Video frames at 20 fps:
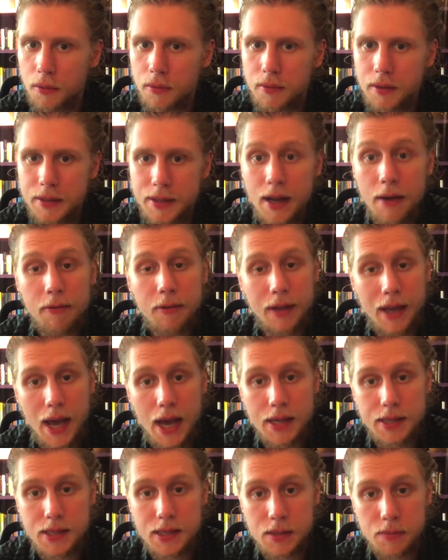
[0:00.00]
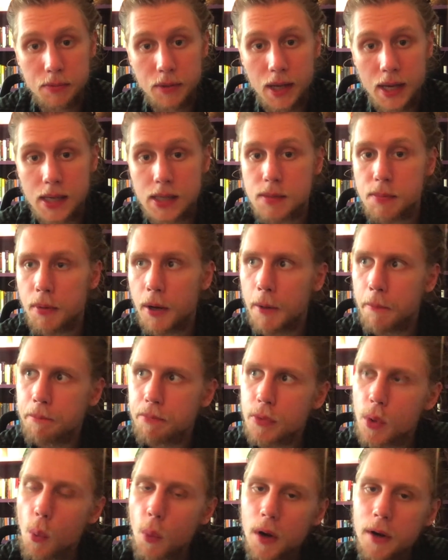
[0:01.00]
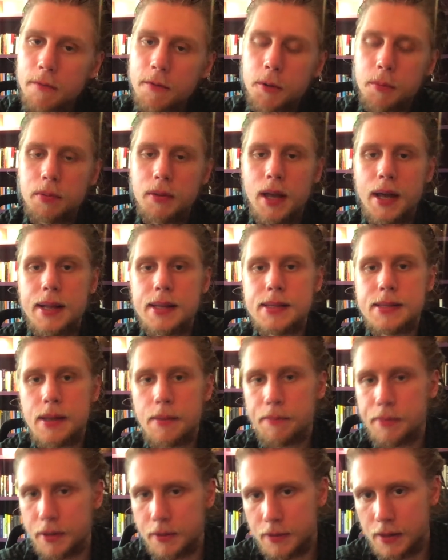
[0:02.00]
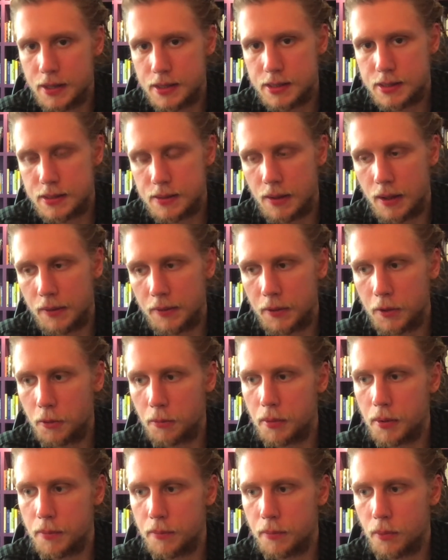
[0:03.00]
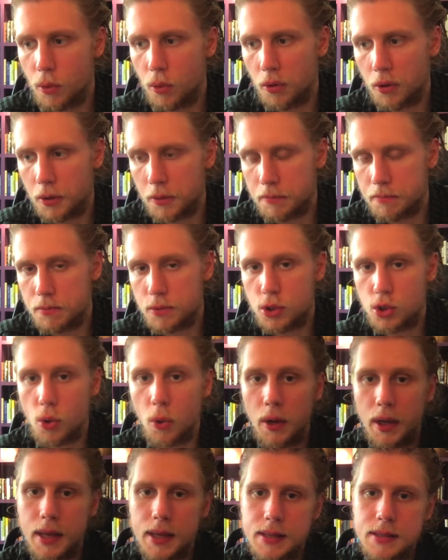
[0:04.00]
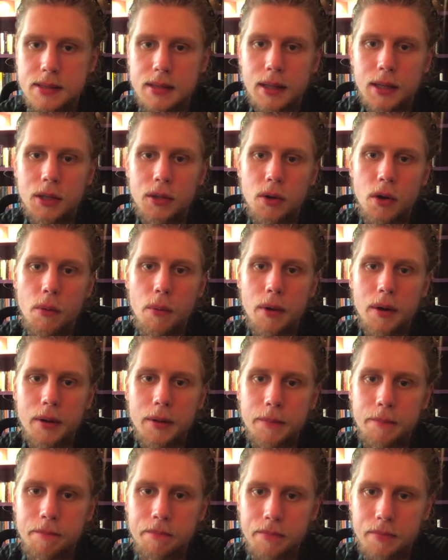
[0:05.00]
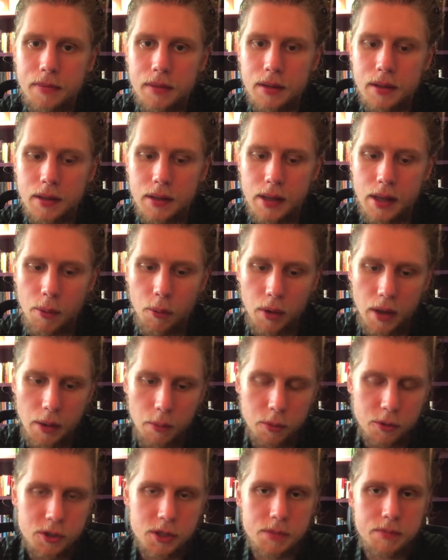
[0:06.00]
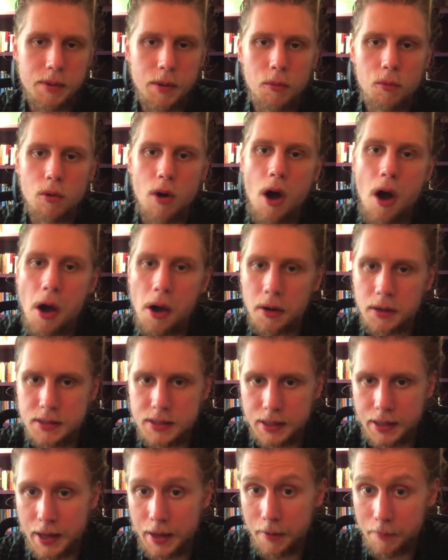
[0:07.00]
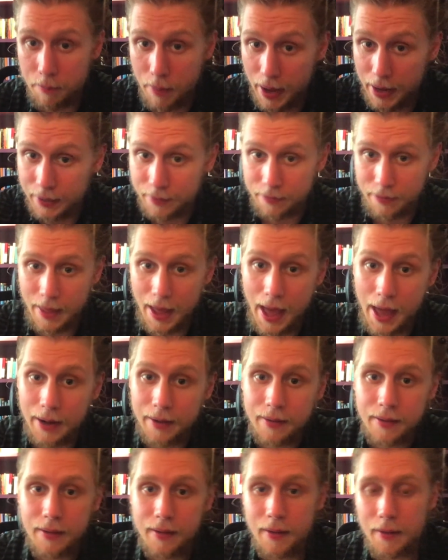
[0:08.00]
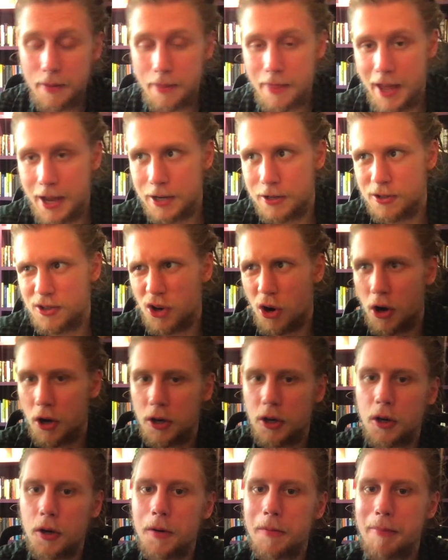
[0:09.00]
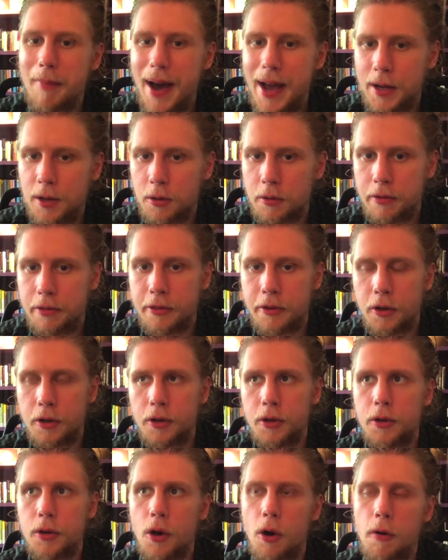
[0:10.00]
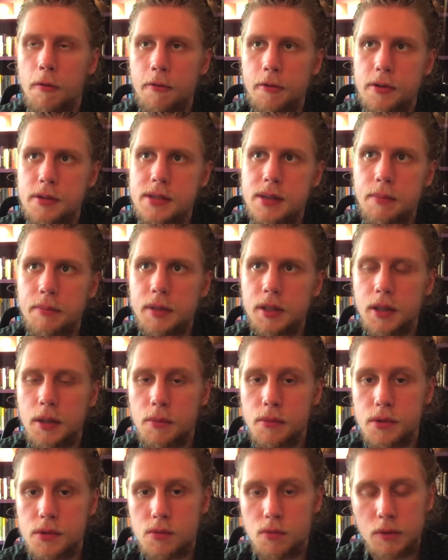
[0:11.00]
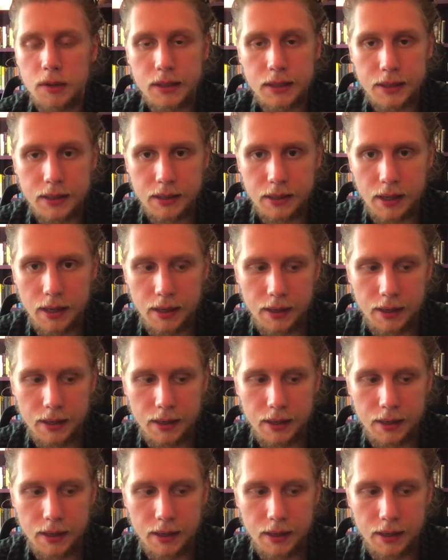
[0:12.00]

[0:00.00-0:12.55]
it definitely has its place. But what if you're playing something that's a little bit more joyous? Like, you don't want to. It would just be wrong to kind of paint that darker minor third over something that was really,